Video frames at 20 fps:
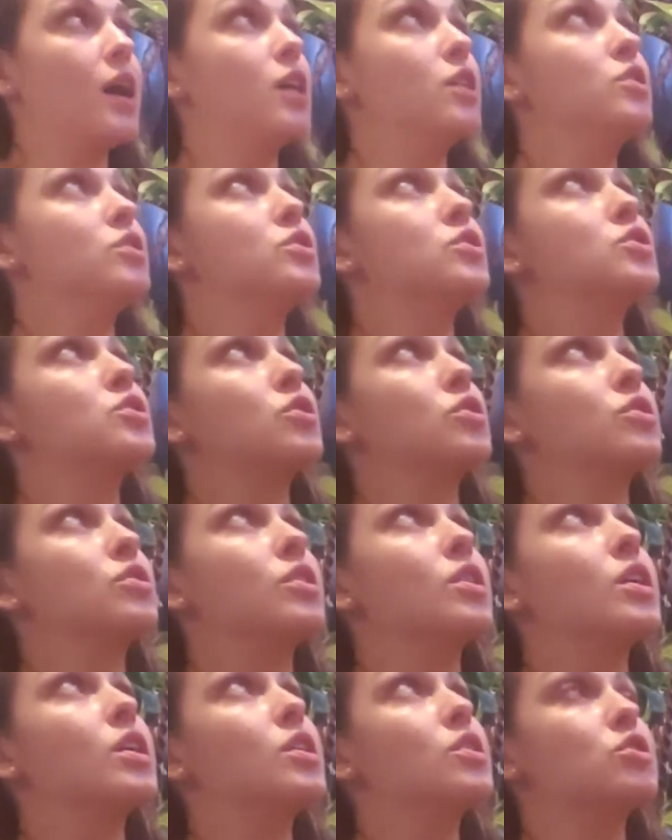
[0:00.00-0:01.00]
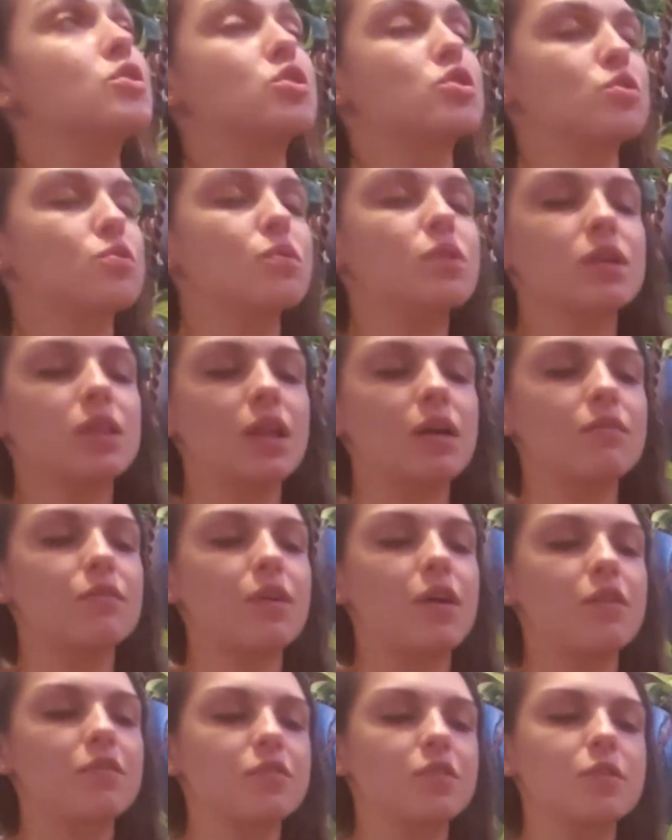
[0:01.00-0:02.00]
uncertain, unsure love
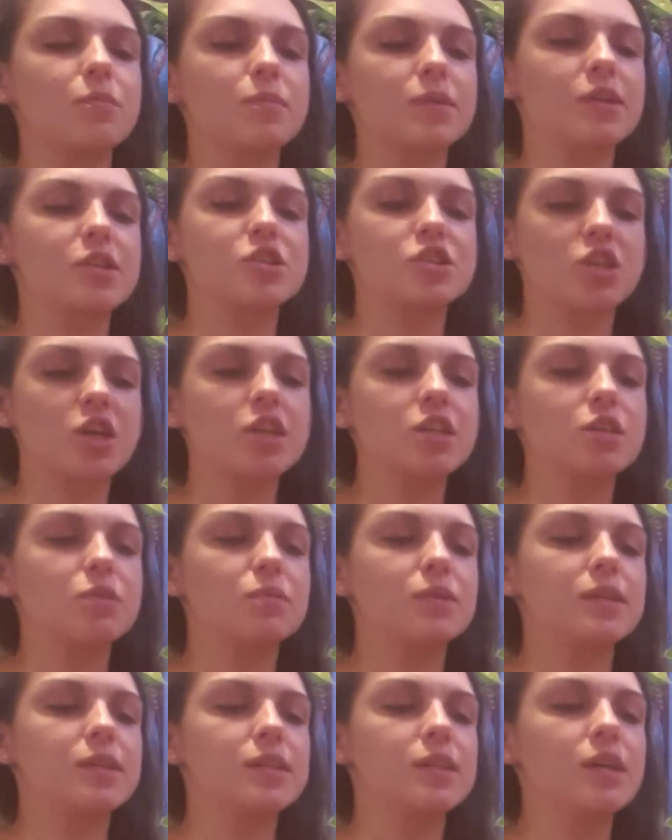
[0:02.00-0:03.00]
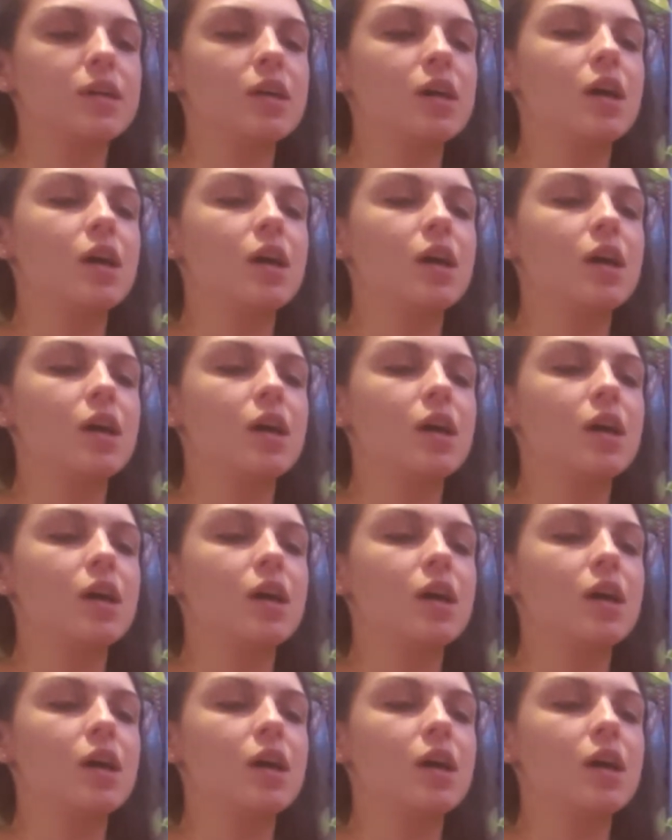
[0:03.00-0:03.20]
offer, but a genuine